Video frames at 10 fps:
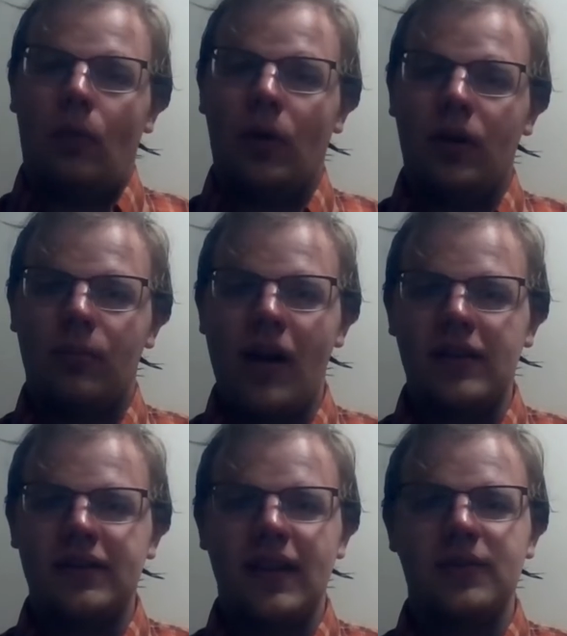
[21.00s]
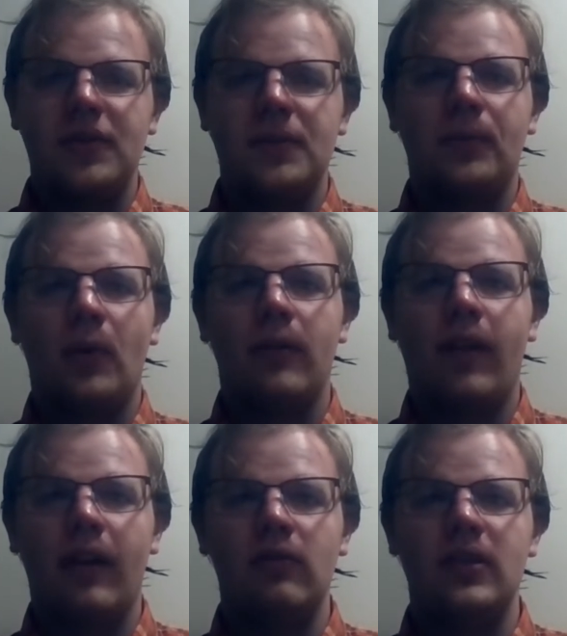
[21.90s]
what are the predecessors
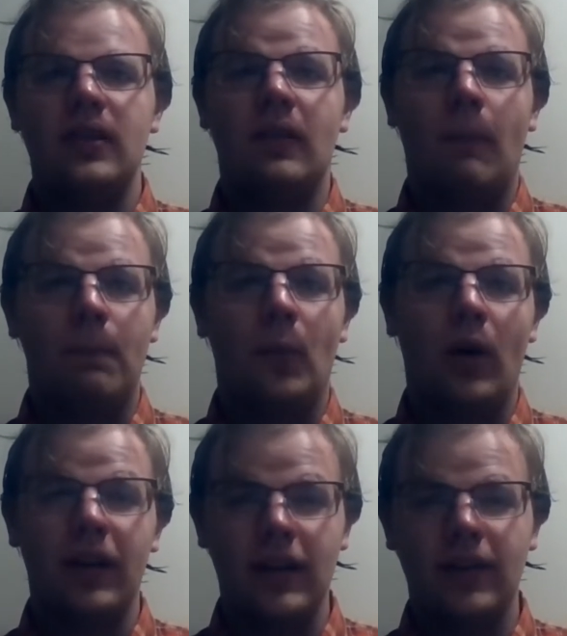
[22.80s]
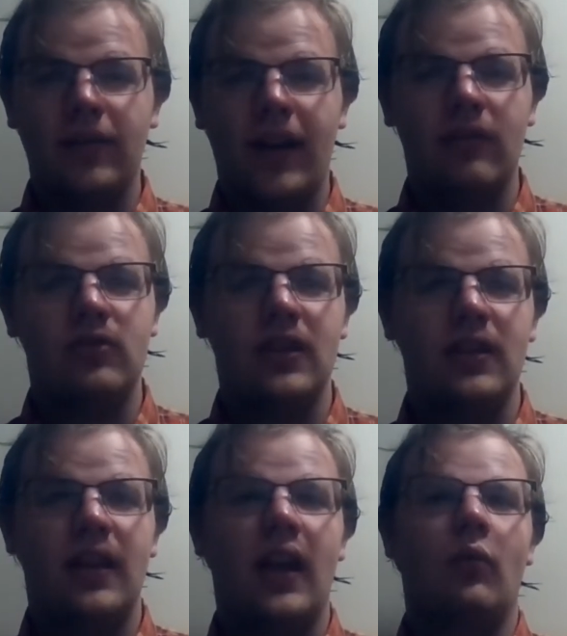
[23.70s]
before 5G, what is
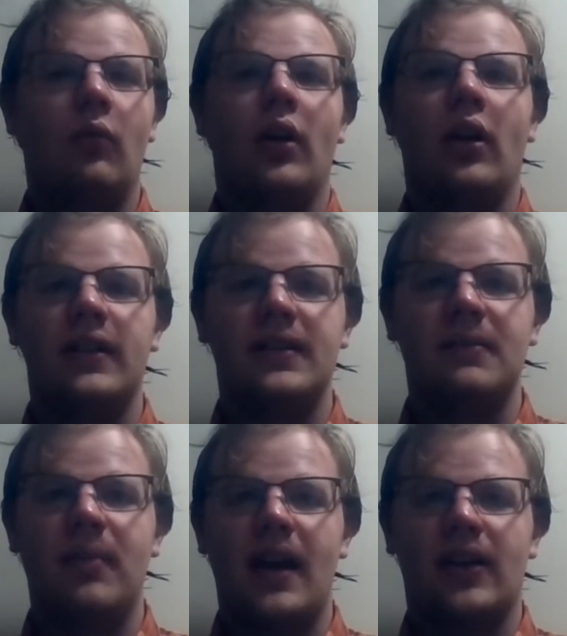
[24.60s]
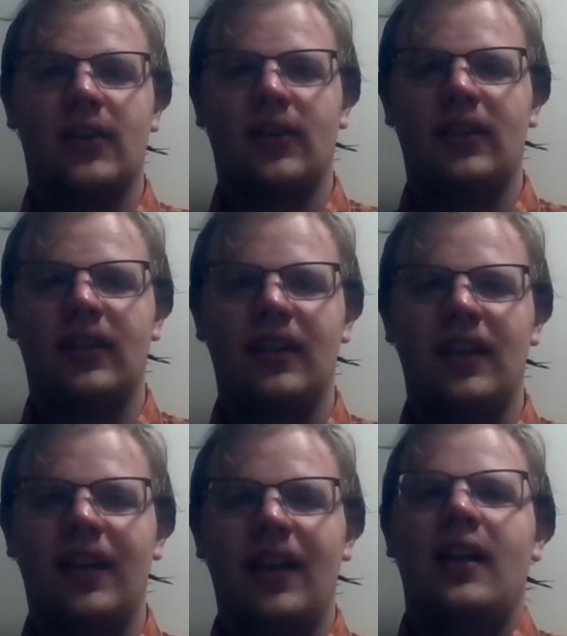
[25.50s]
5G, and what are its impacts.
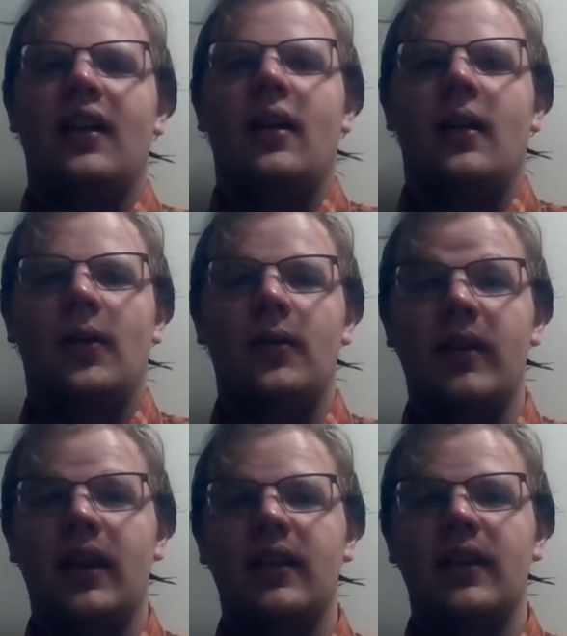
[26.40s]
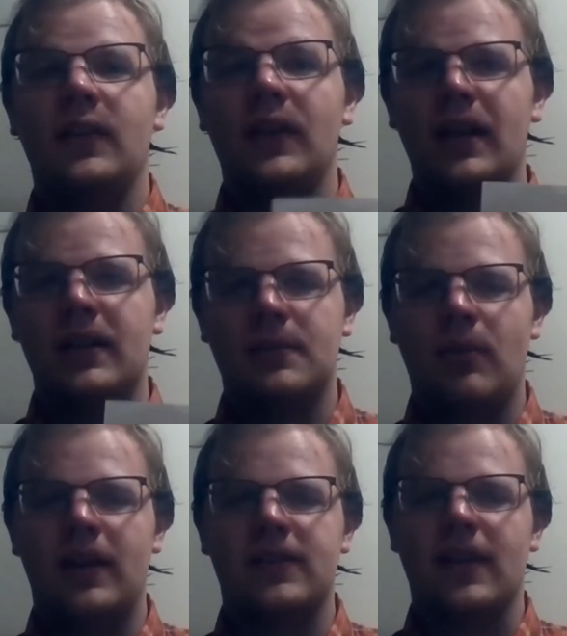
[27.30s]
To begin, let's look at its
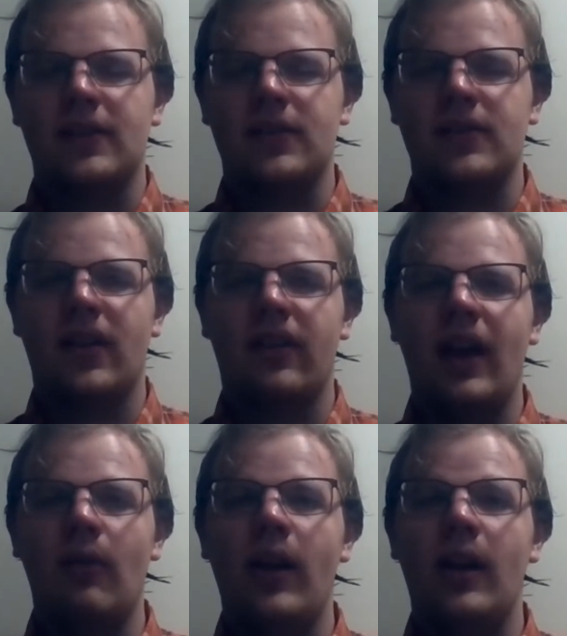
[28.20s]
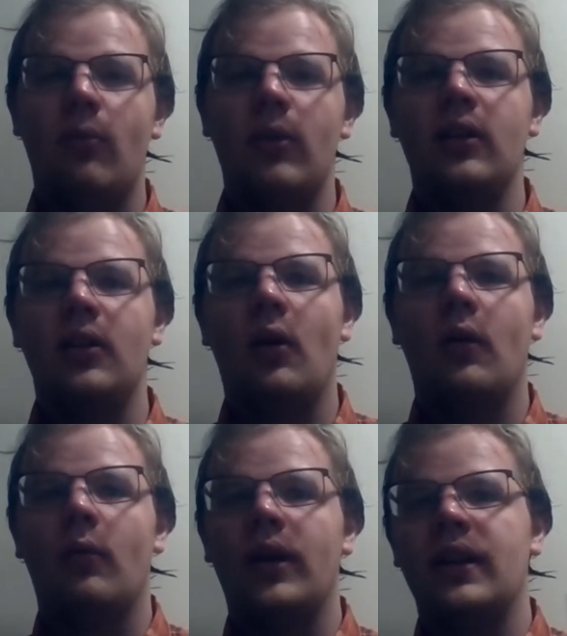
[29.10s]
predecessors. That way we
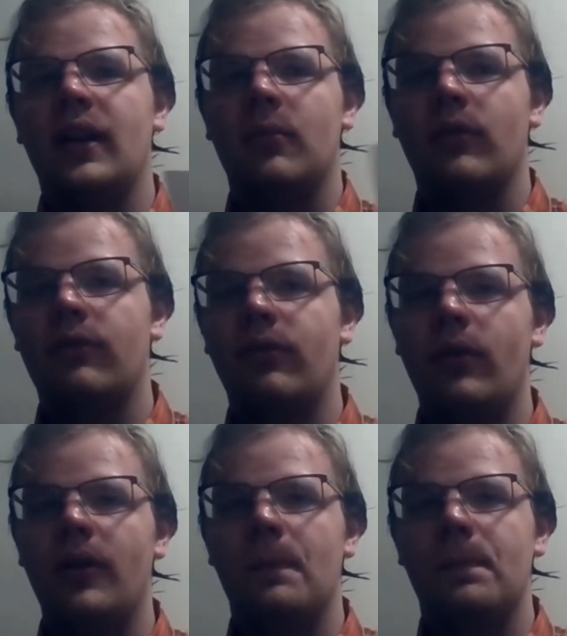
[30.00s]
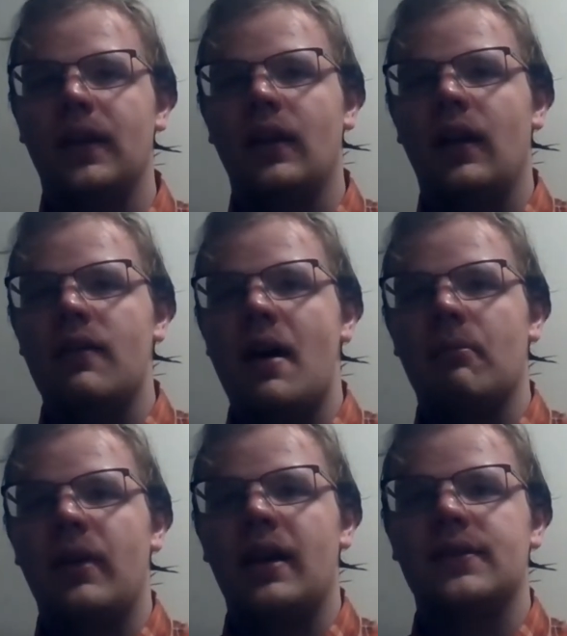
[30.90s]
know what came before that
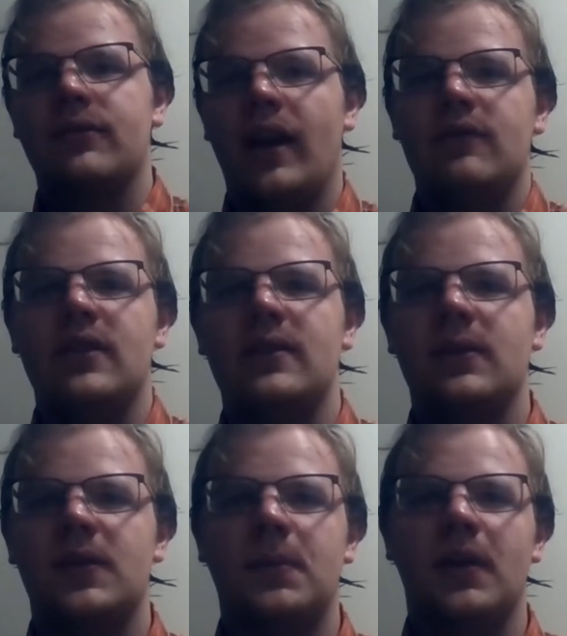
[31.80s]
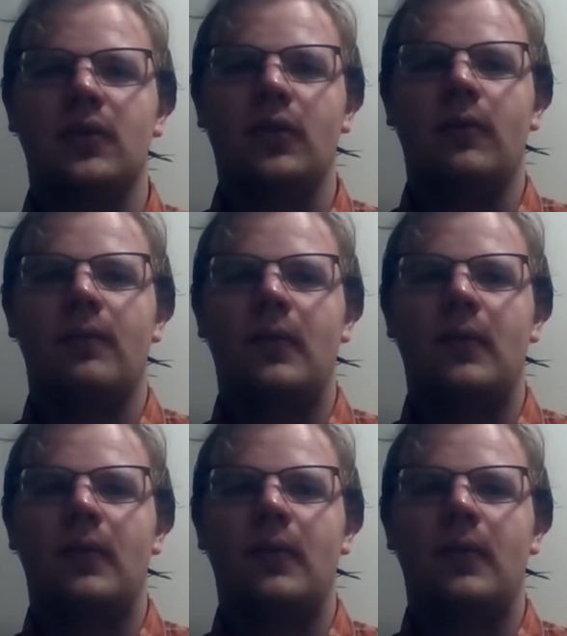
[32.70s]
makes 5G so special.